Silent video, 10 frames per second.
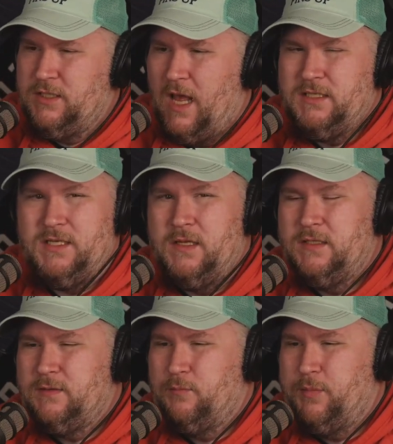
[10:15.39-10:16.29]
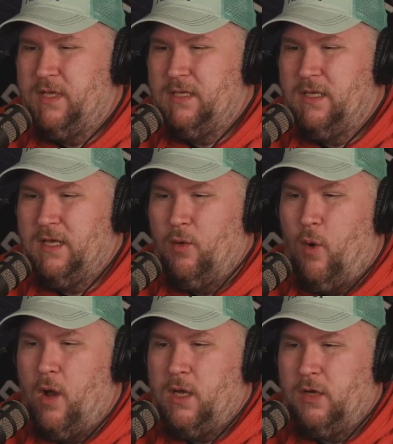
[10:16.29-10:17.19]
I saw this big nigga
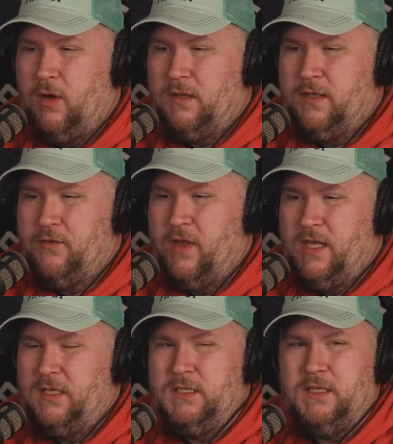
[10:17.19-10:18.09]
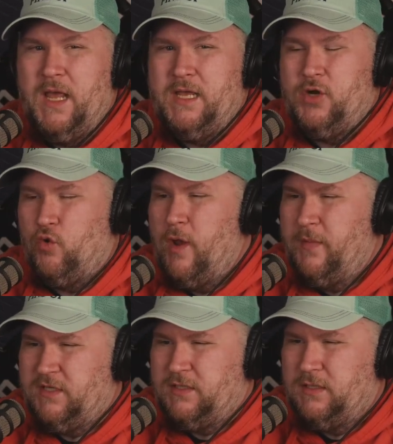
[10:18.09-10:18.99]
walking around the other day. He looked like
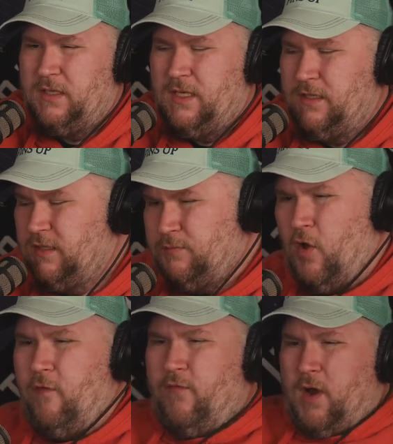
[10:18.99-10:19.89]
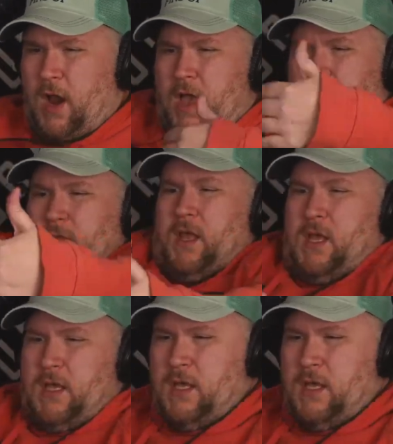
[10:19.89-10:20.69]
Grimace. Like this small fucker had a like.